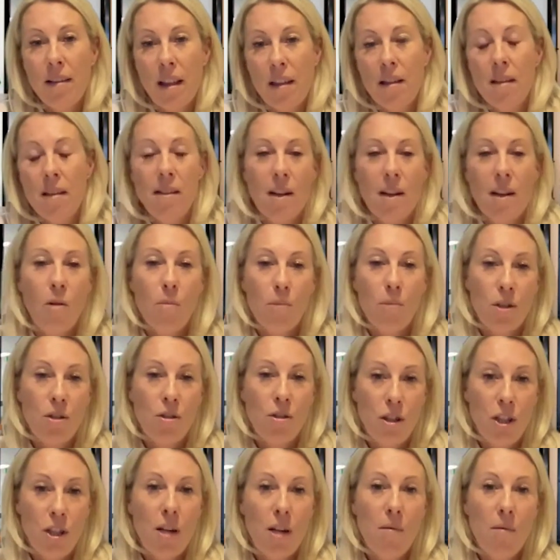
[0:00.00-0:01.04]
then there's the option to
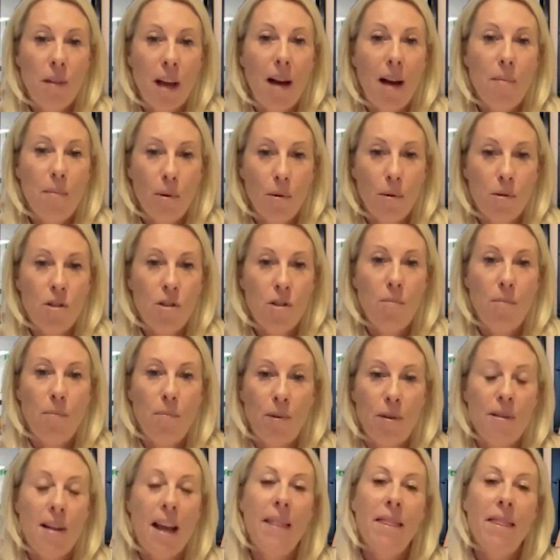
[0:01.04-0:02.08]
do that, but to
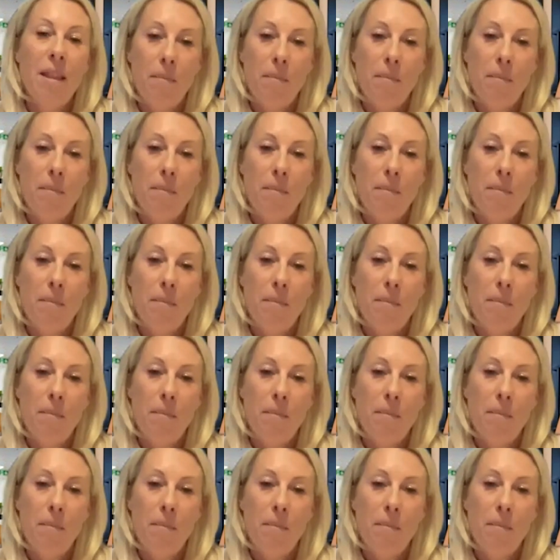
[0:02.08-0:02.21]
present